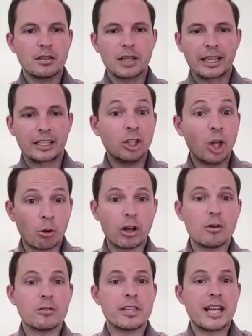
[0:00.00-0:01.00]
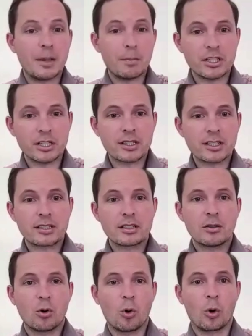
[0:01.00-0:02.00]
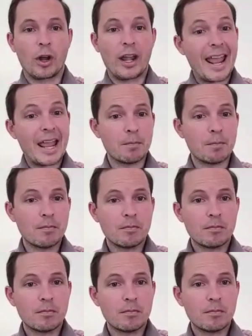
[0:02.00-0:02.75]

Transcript: like logos and images or name